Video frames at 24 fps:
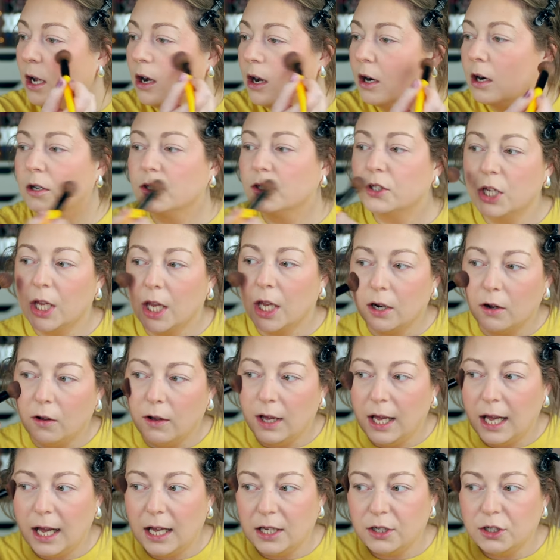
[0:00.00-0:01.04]
Her channel
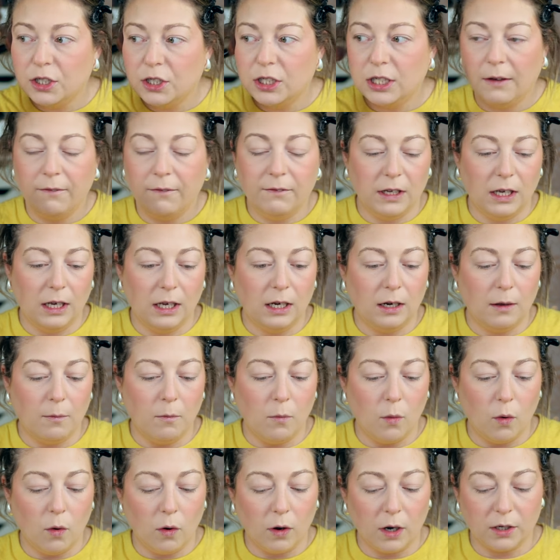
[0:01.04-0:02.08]
has shifted
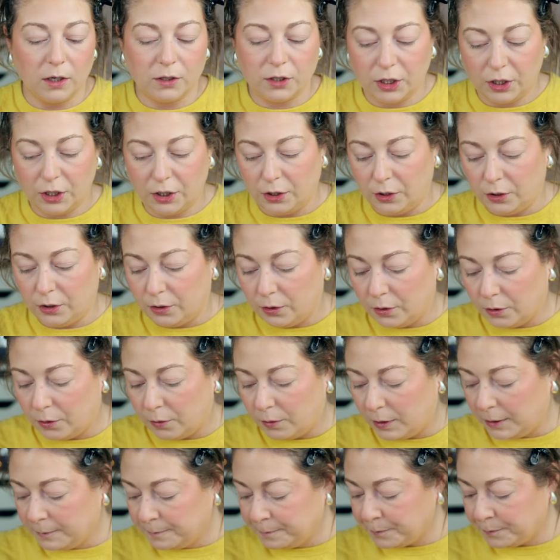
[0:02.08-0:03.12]
more
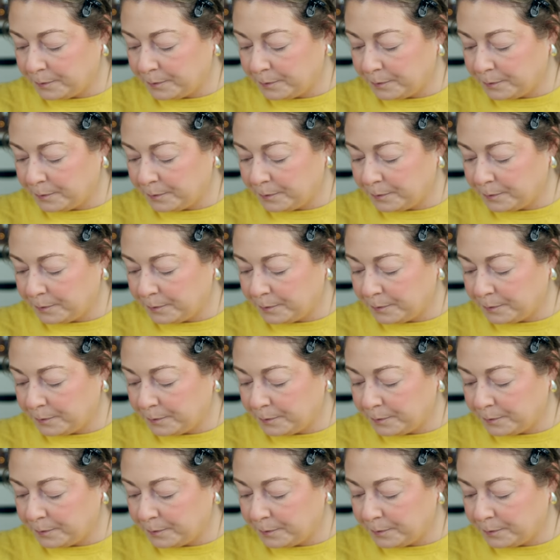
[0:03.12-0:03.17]
to